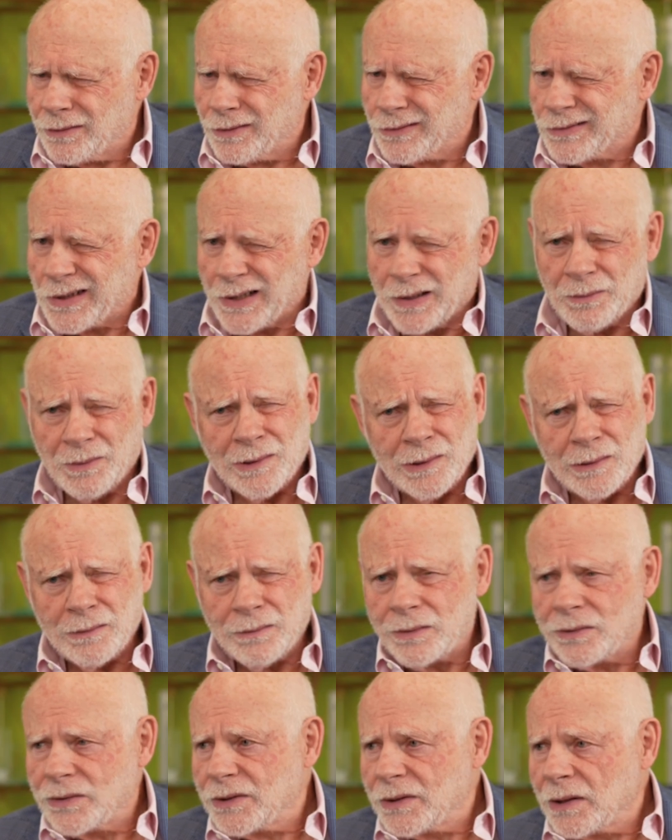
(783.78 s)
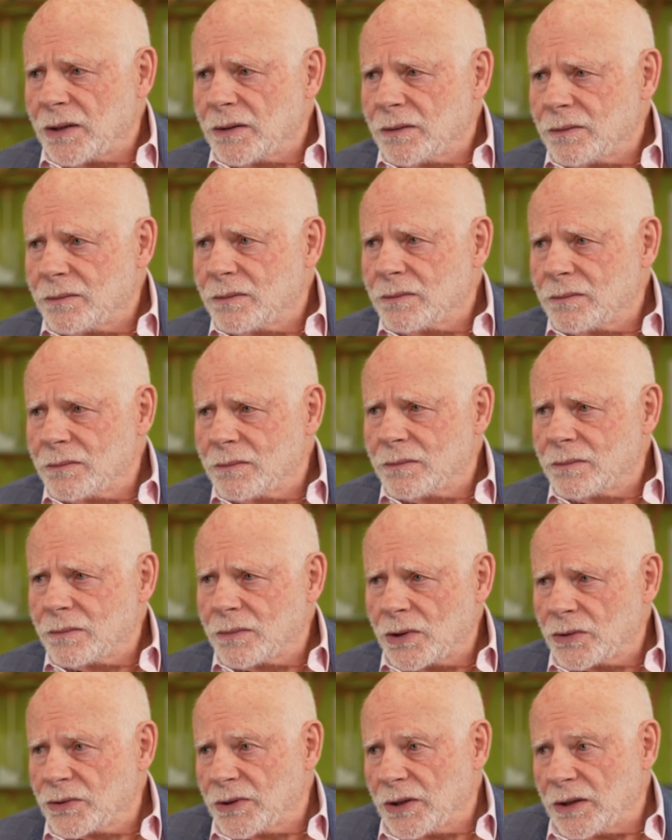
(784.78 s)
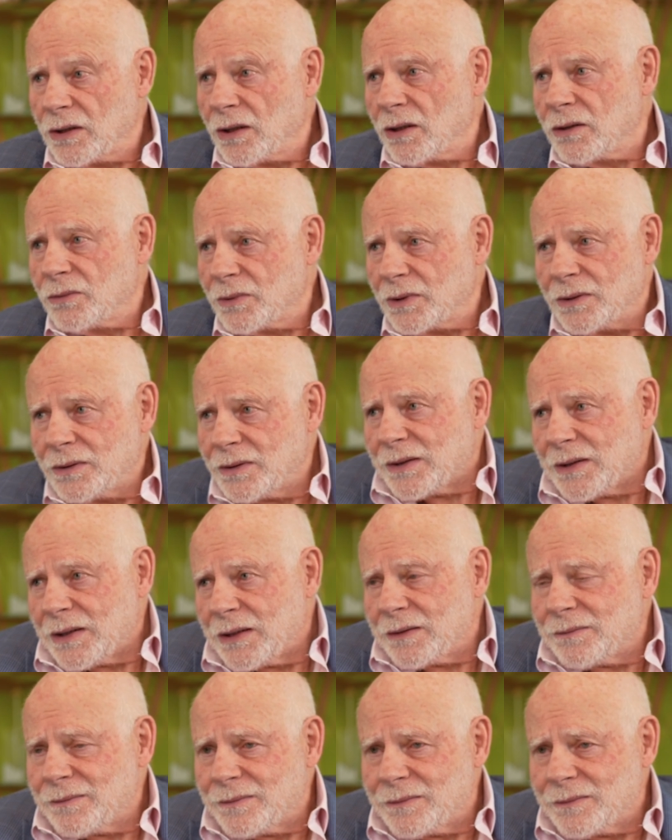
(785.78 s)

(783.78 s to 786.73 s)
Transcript: you'd say, well, it's not $1,300, you can't.